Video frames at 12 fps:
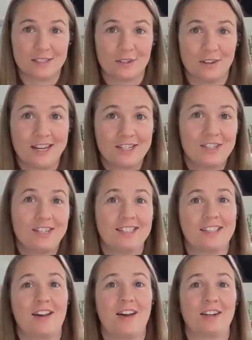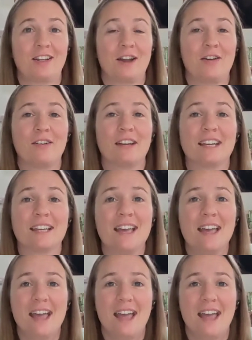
Creation is ongoing,